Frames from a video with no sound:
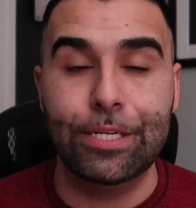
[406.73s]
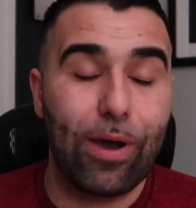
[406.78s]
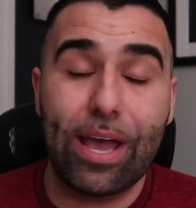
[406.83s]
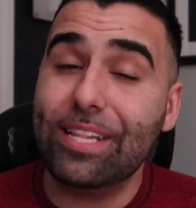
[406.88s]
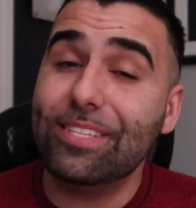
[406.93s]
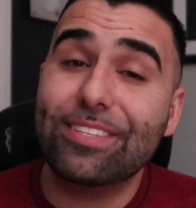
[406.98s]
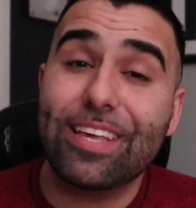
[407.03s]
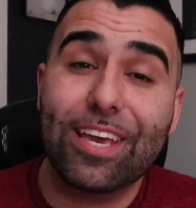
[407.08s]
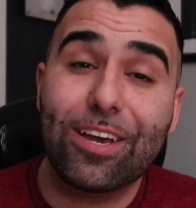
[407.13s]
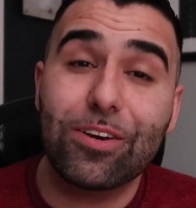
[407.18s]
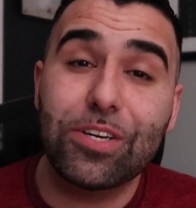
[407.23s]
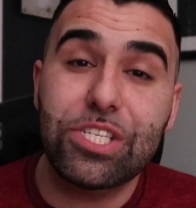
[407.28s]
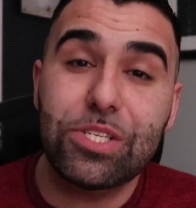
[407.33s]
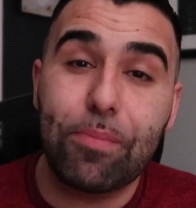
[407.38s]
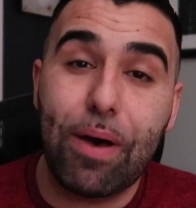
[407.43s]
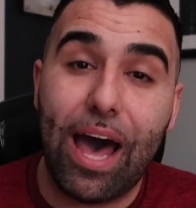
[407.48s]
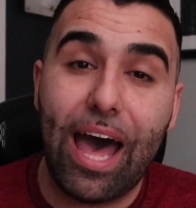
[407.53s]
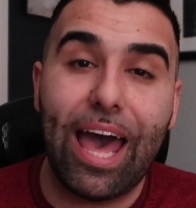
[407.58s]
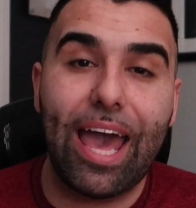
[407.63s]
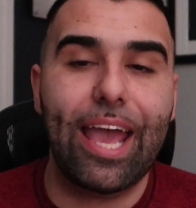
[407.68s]
Wednesday goes
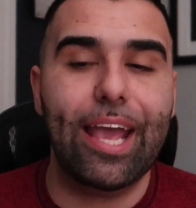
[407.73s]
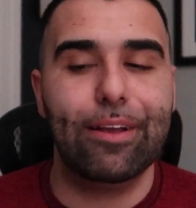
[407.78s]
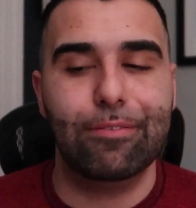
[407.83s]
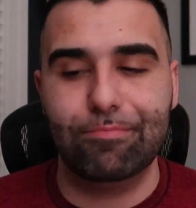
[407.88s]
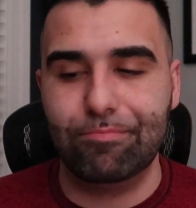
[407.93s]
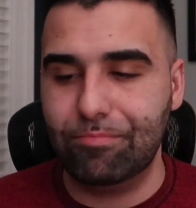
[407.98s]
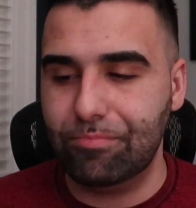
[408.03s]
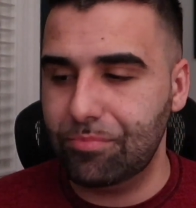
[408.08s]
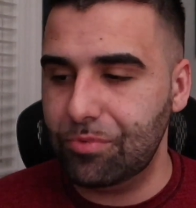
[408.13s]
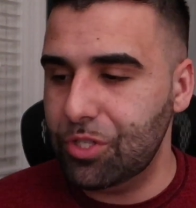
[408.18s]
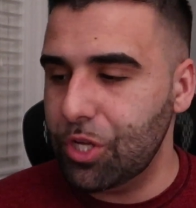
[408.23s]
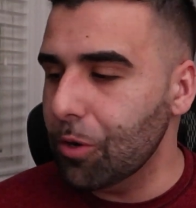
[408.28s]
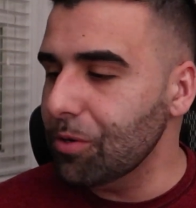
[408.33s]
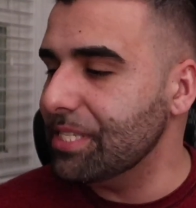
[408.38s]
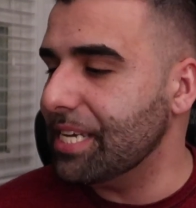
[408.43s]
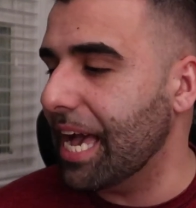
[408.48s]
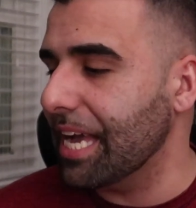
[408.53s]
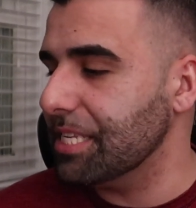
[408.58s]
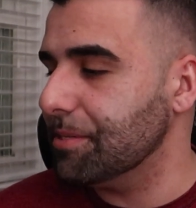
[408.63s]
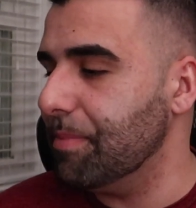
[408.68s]
by, no
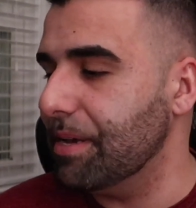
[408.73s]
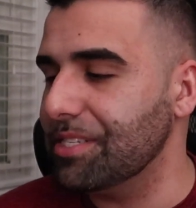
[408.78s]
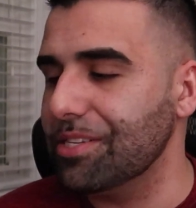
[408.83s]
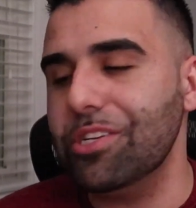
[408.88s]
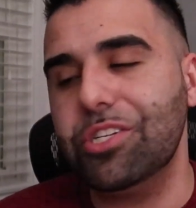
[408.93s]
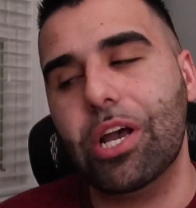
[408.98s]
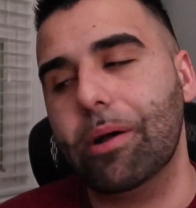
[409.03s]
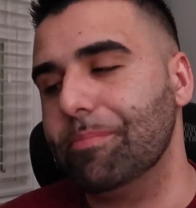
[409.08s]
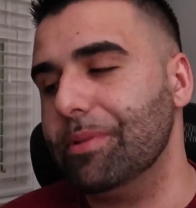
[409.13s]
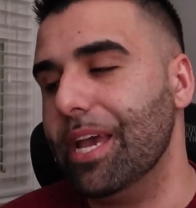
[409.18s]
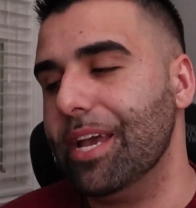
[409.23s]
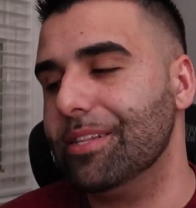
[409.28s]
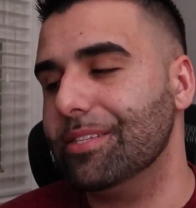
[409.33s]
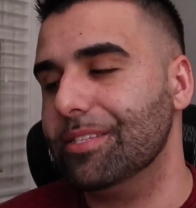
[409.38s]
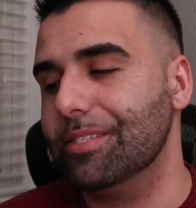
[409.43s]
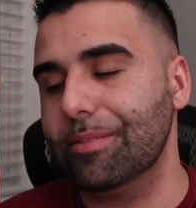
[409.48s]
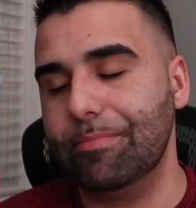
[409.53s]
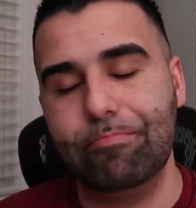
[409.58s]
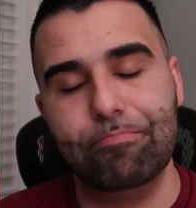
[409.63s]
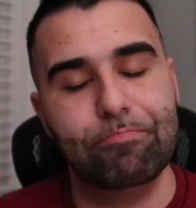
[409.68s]
text message
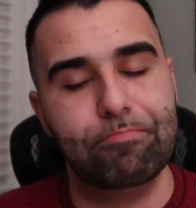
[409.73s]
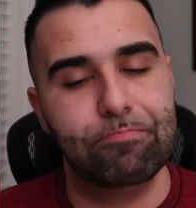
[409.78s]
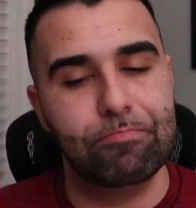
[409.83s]
updates.